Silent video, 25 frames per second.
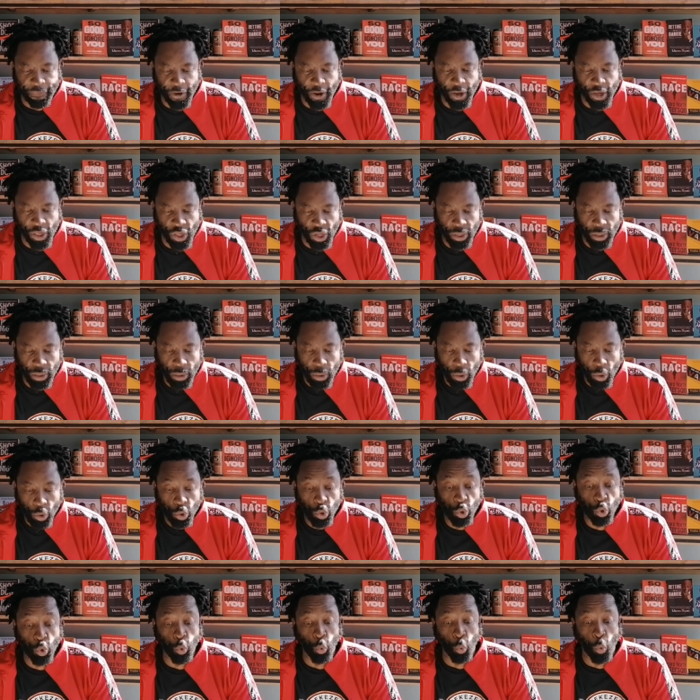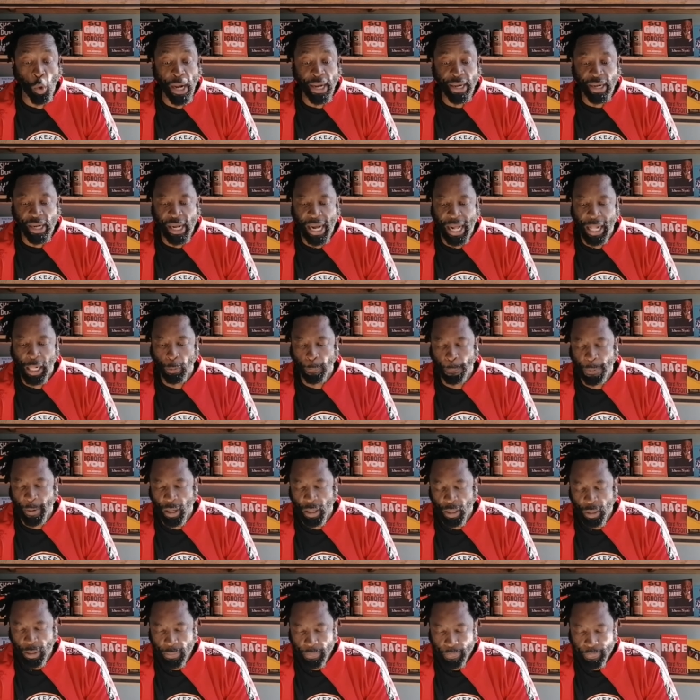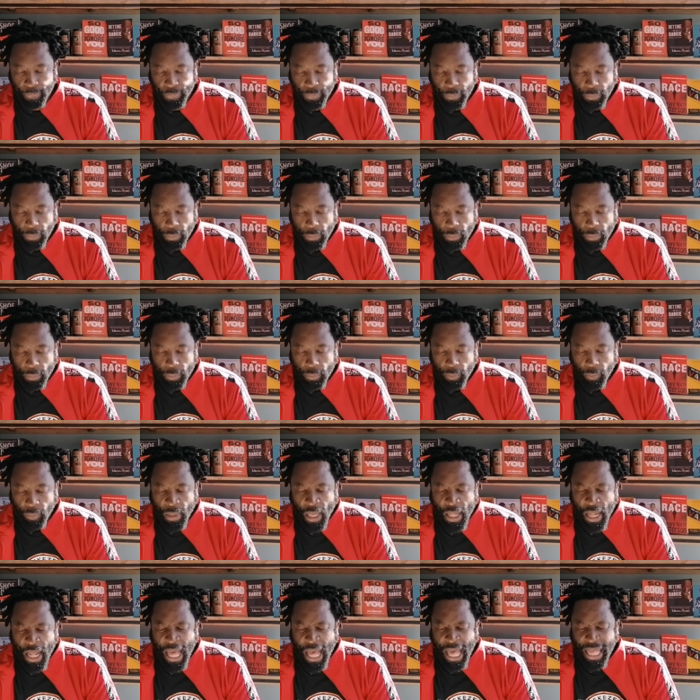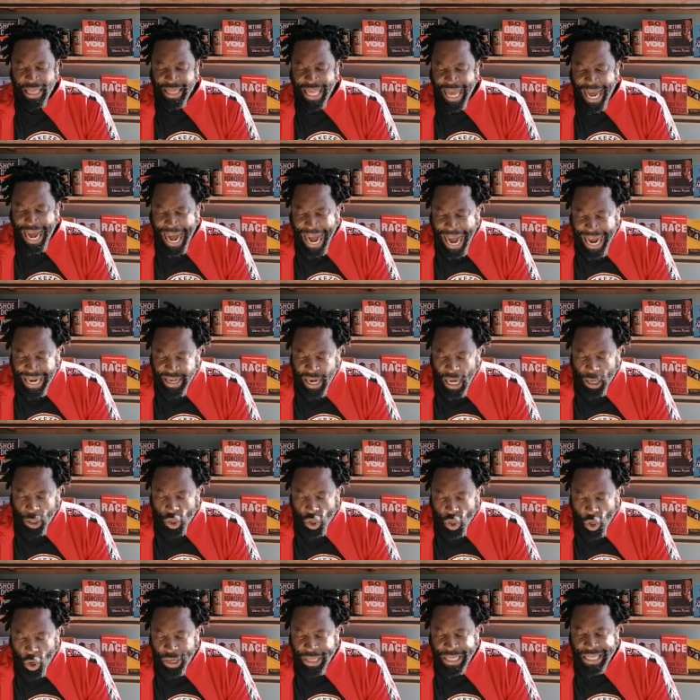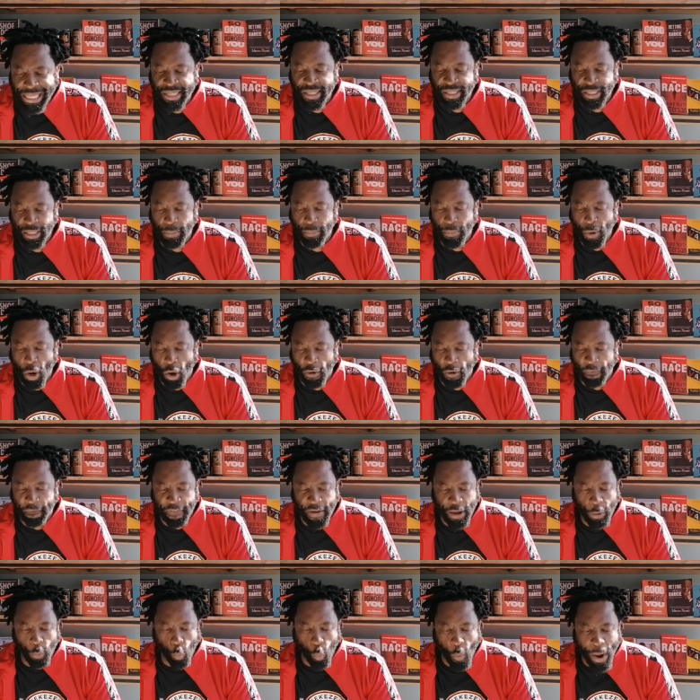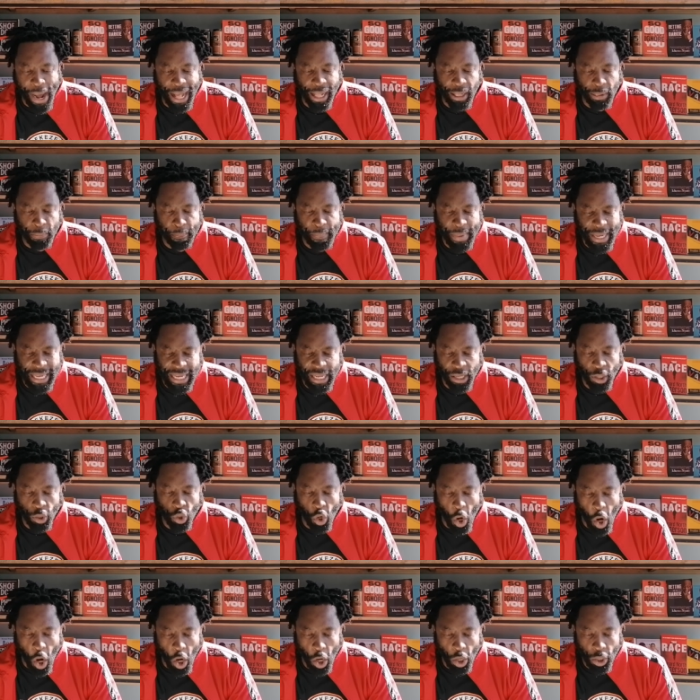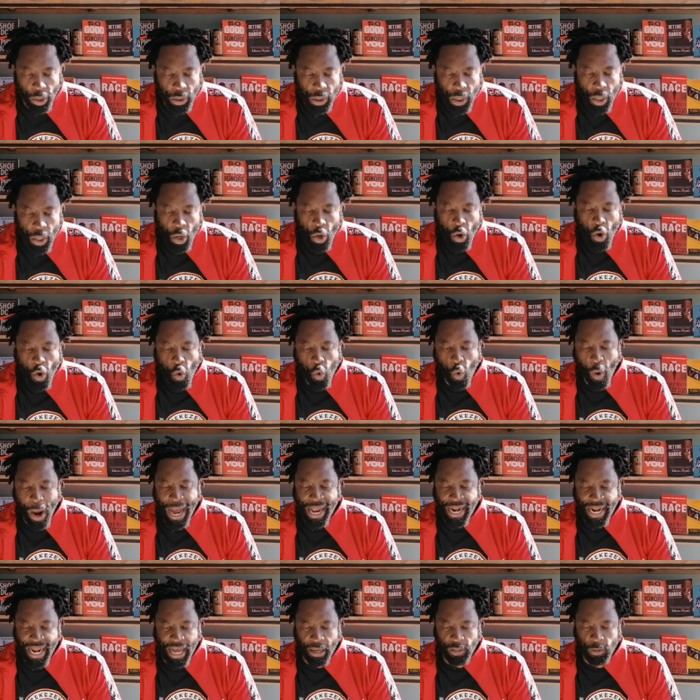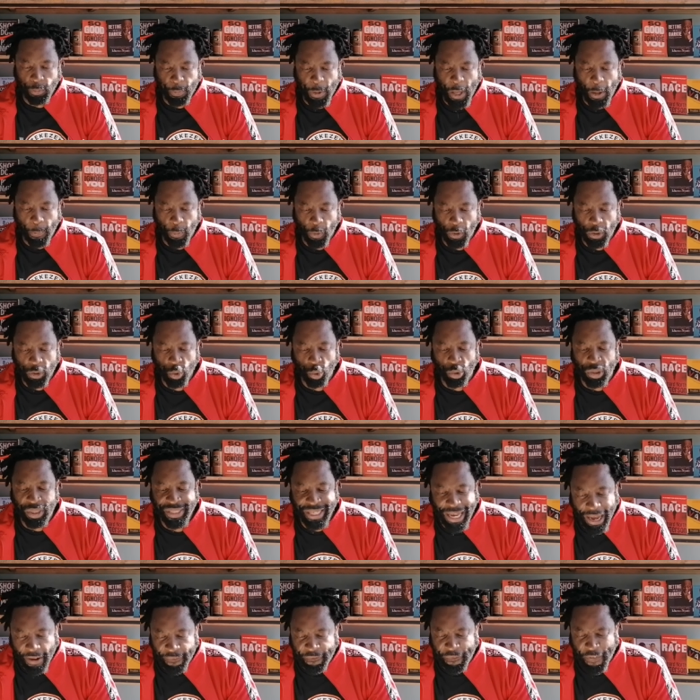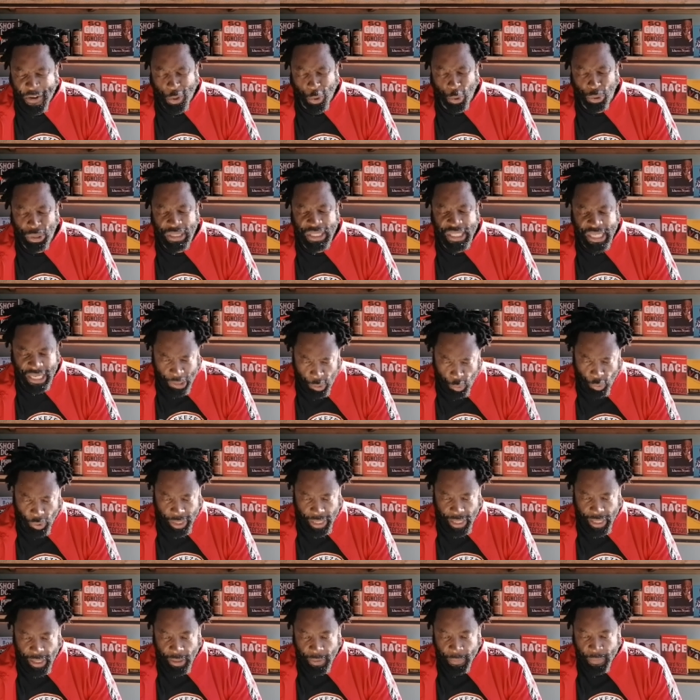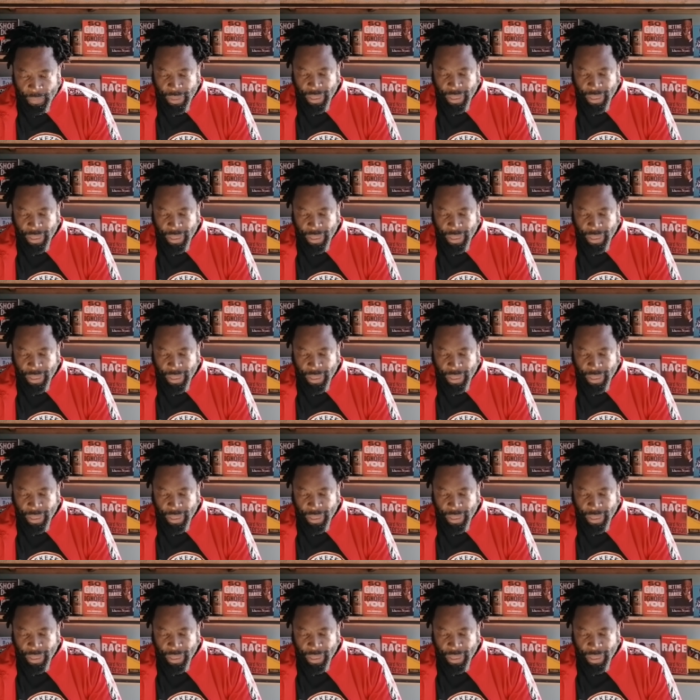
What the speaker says: version, tua culpa. The anachronism of a well-meaning God who allows people to suffer continually